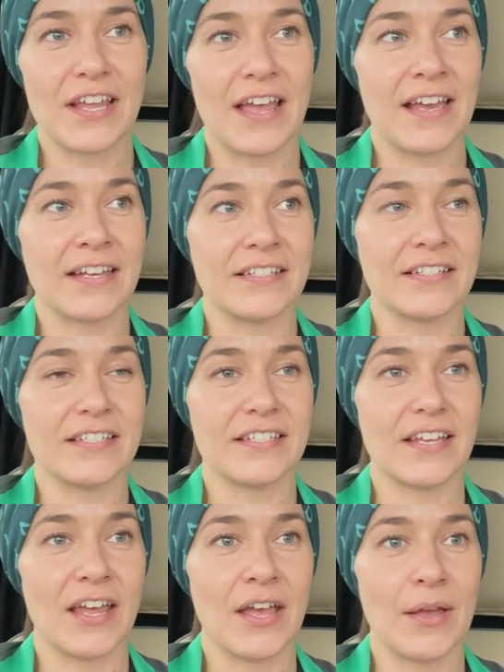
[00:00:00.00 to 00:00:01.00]
and
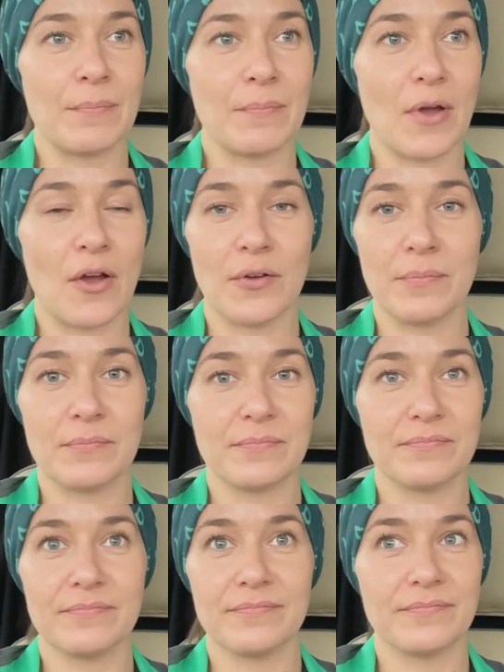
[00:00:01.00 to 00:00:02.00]
I'm